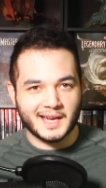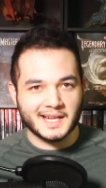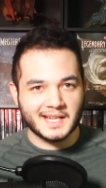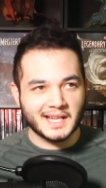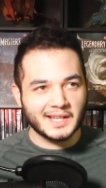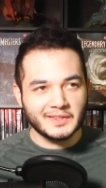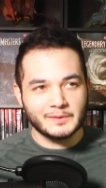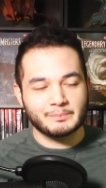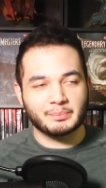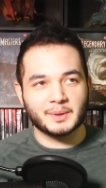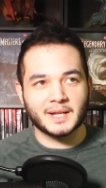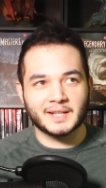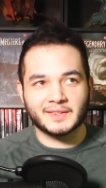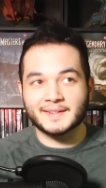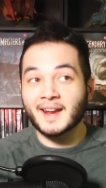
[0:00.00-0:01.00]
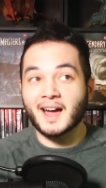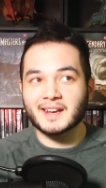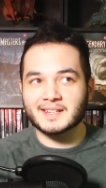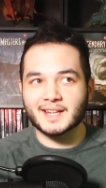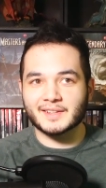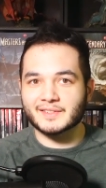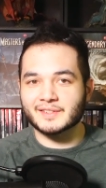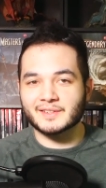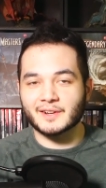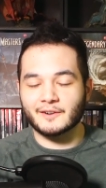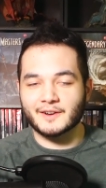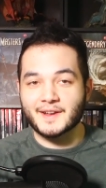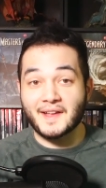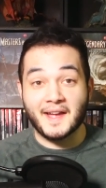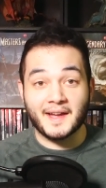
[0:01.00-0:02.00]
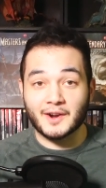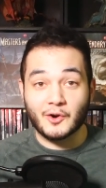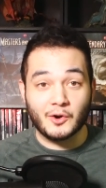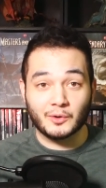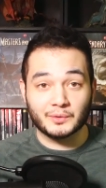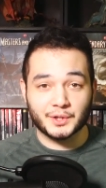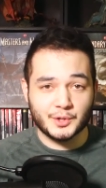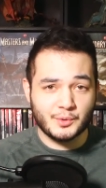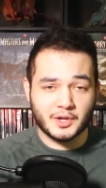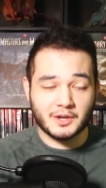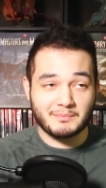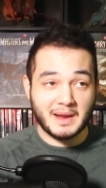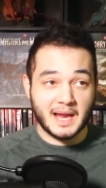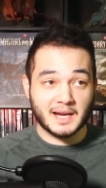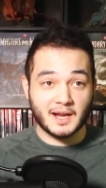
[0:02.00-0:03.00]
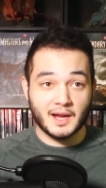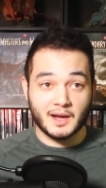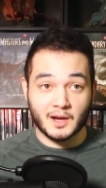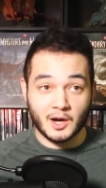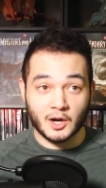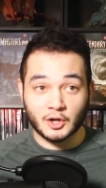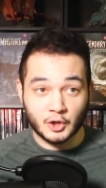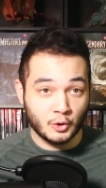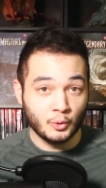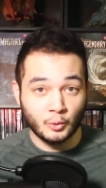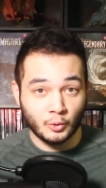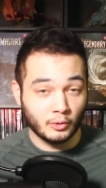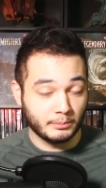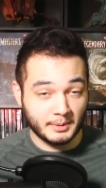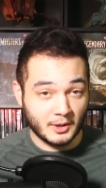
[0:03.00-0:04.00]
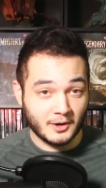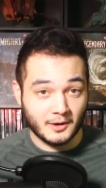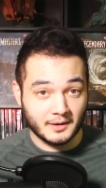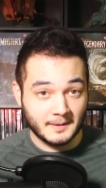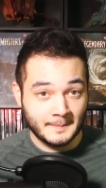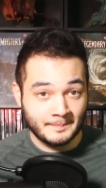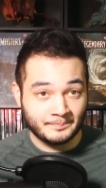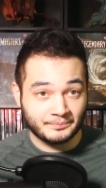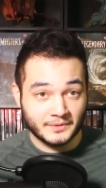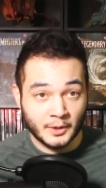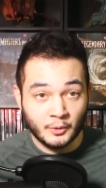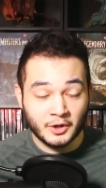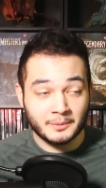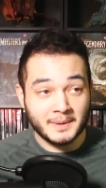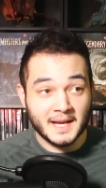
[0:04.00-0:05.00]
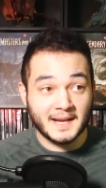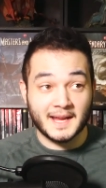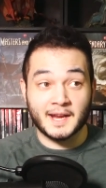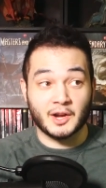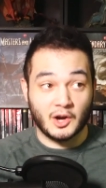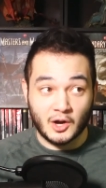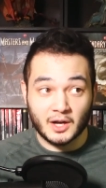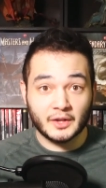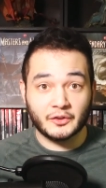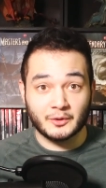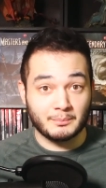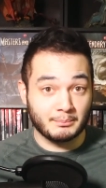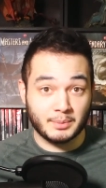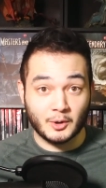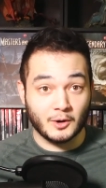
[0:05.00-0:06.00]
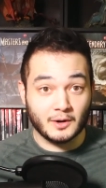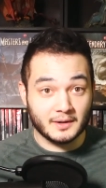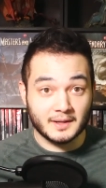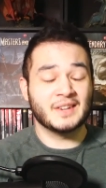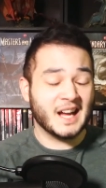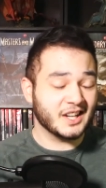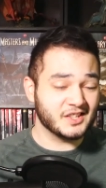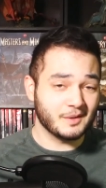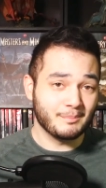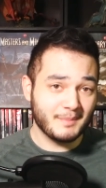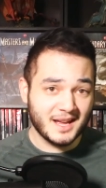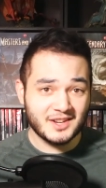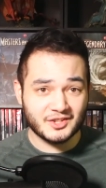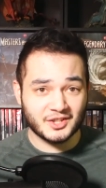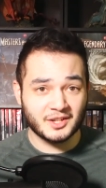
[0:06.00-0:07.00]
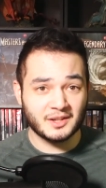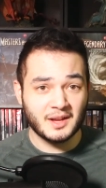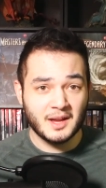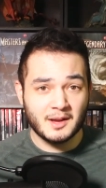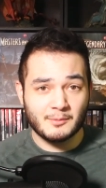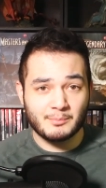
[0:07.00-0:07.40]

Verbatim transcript: I guess, but it's not necessary at all. You can make a cool bard you can make an awesome bard. Not to mention,